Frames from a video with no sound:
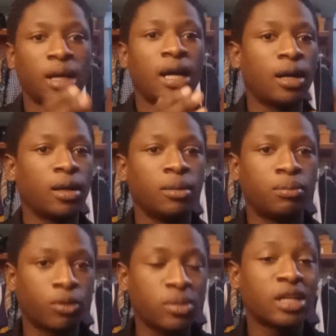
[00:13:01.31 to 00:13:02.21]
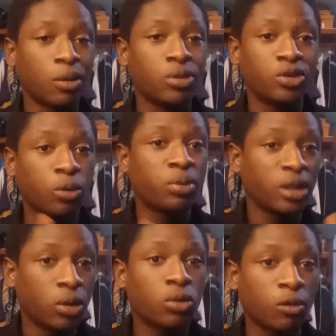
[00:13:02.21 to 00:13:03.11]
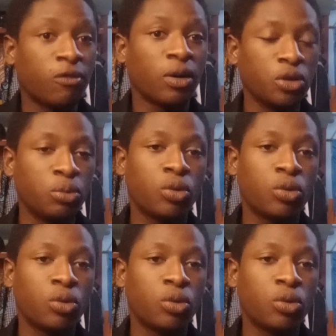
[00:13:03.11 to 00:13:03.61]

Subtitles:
I promise I'll be dropping a lot of valuable